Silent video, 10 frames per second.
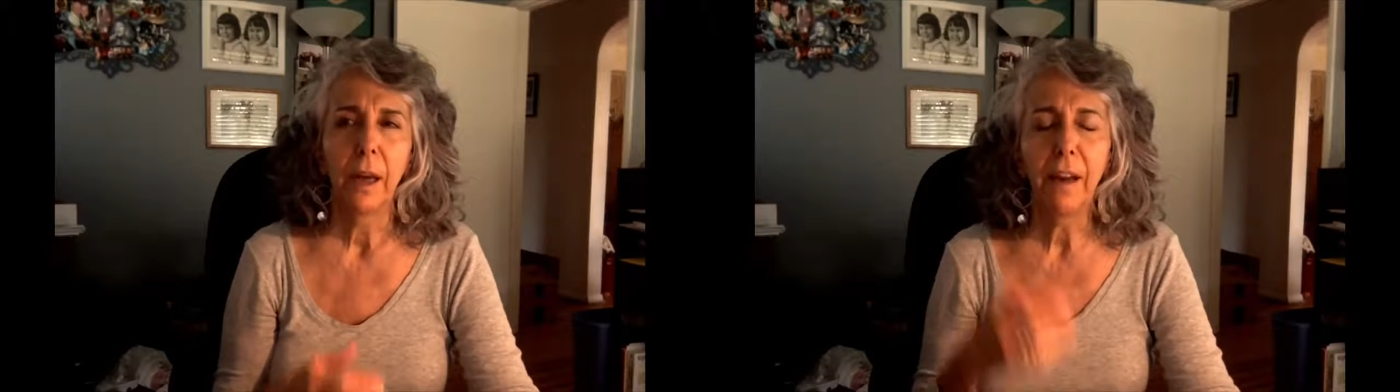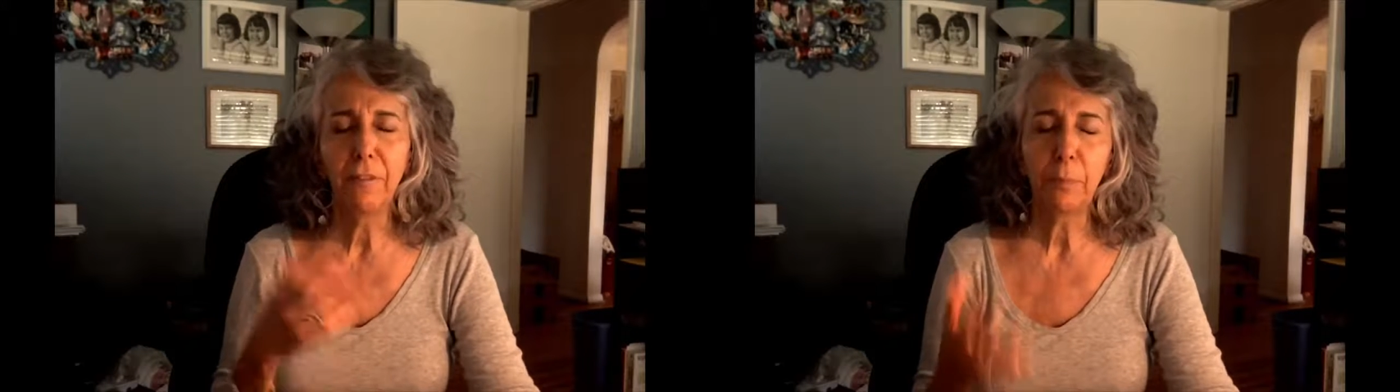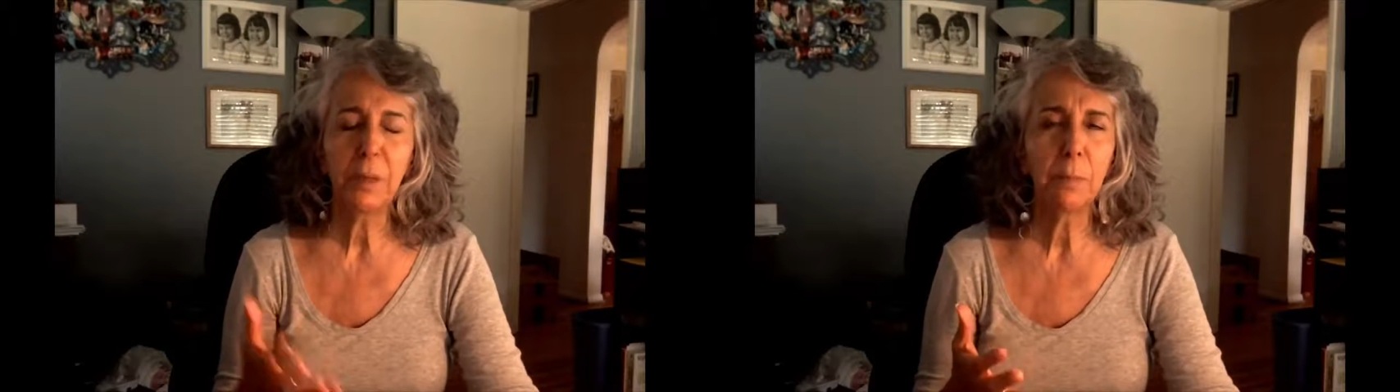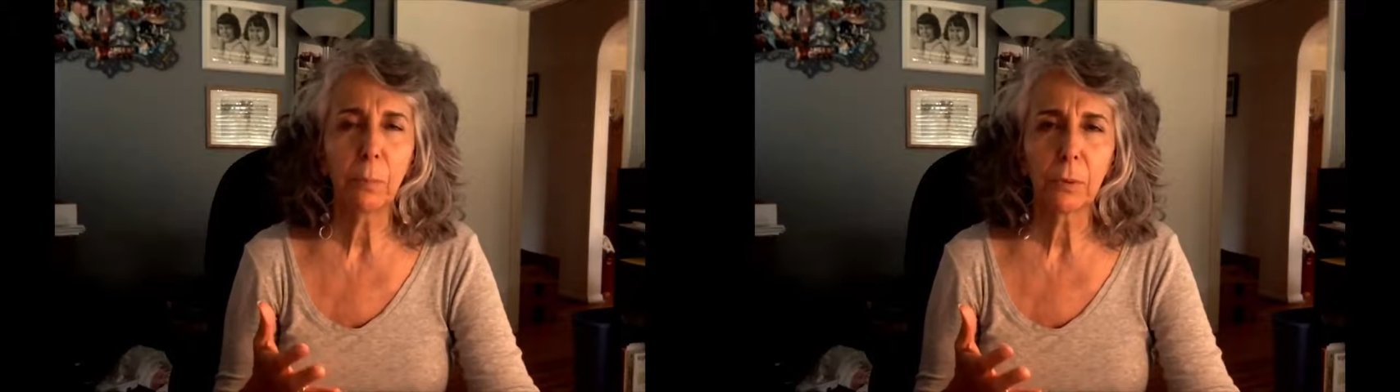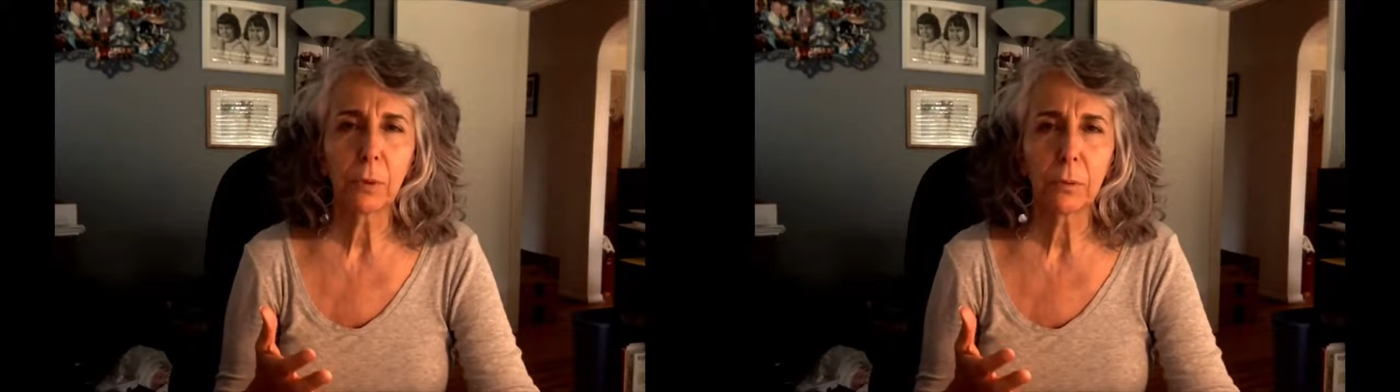have
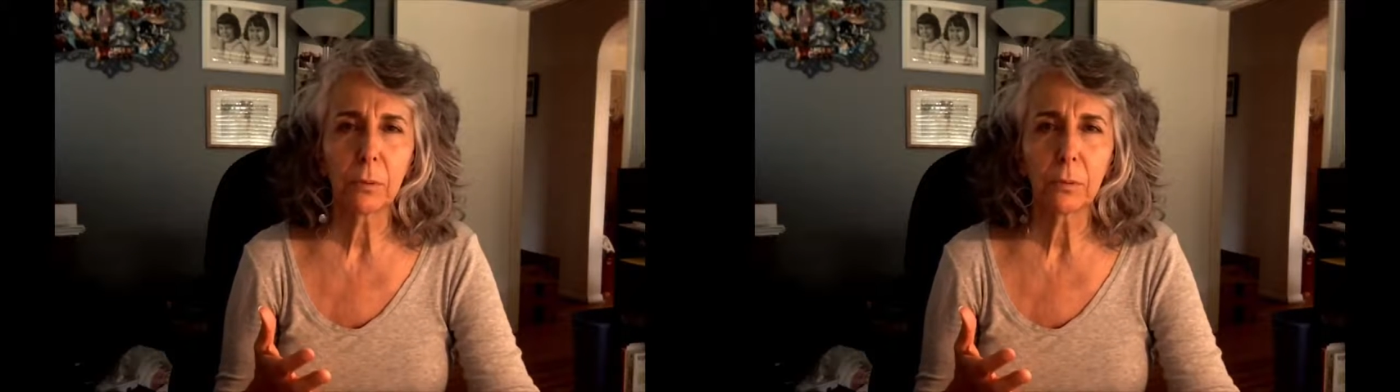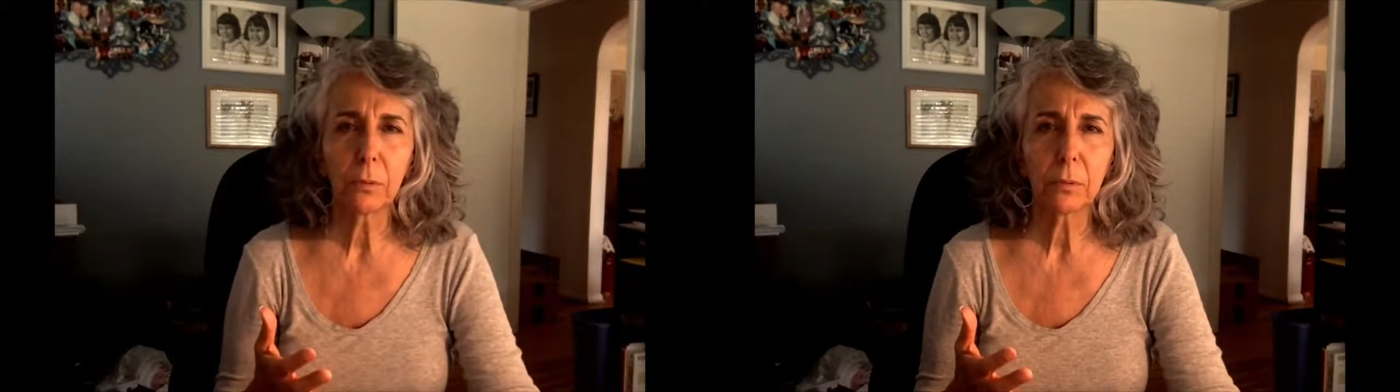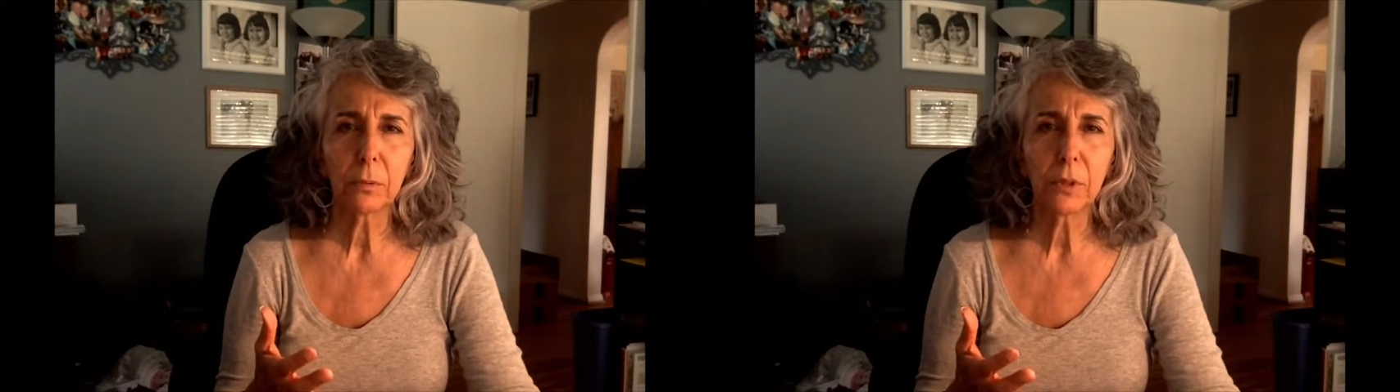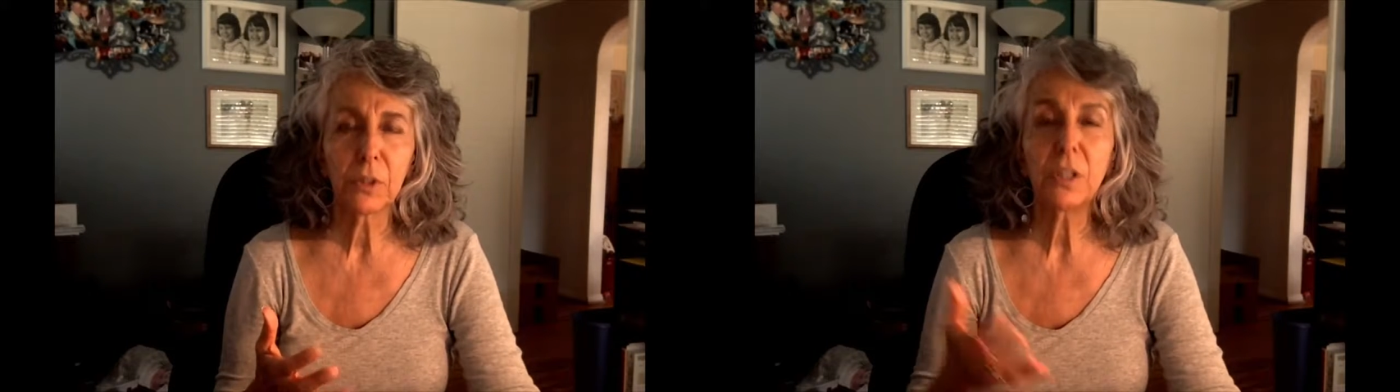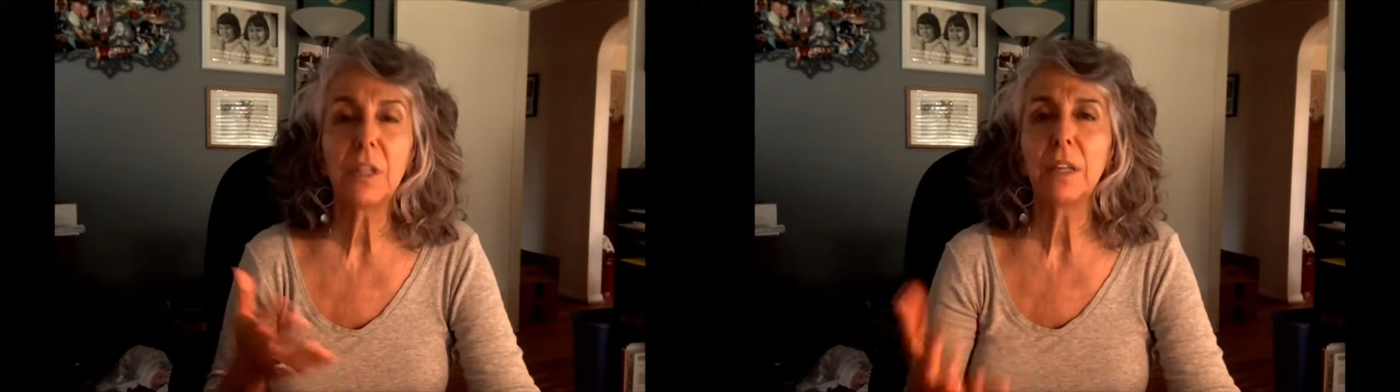people
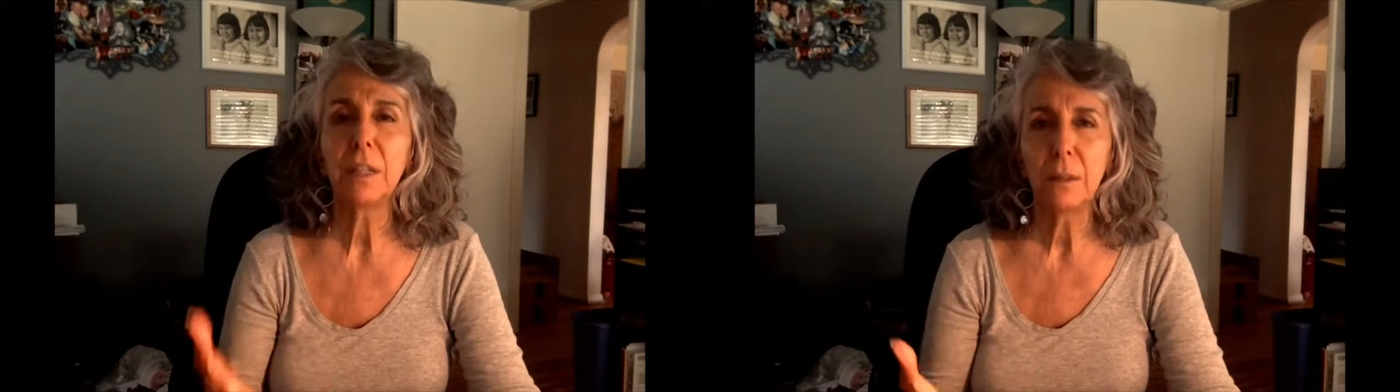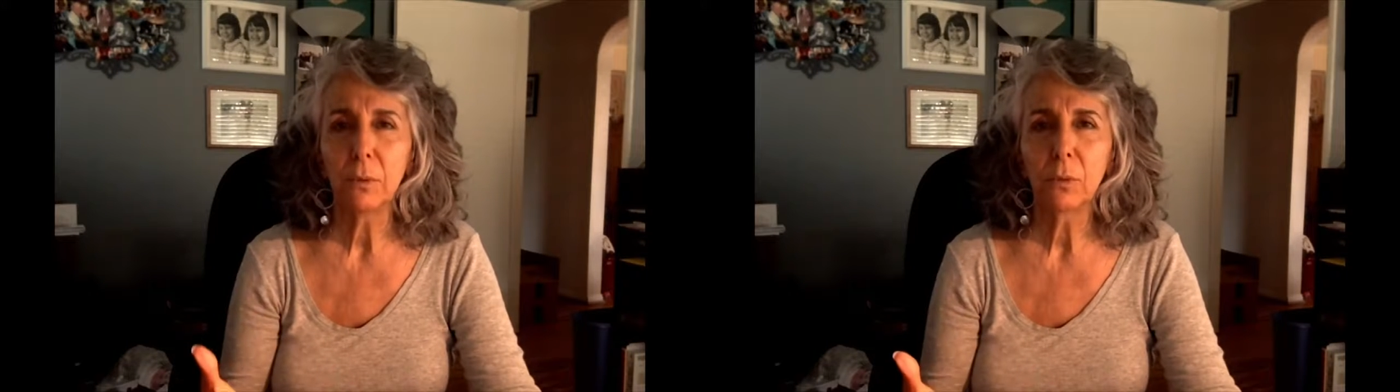see